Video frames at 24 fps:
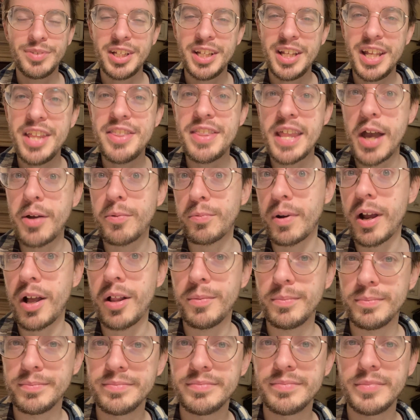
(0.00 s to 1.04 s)
in that
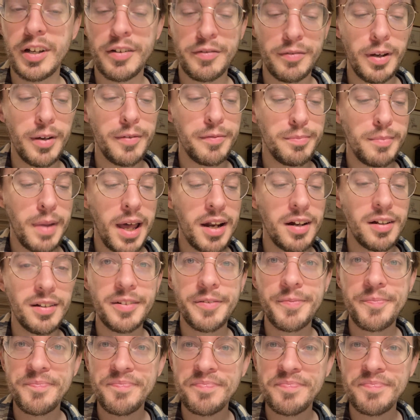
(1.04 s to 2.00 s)
realm of metal.